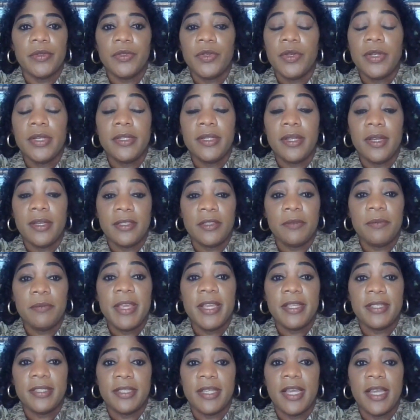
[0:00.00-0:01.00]
So it does
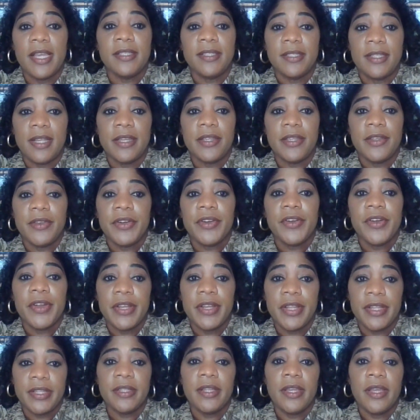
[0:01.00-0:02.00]
make sense that your
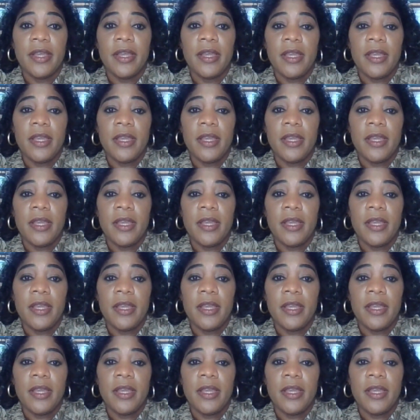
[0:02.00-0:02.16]
credit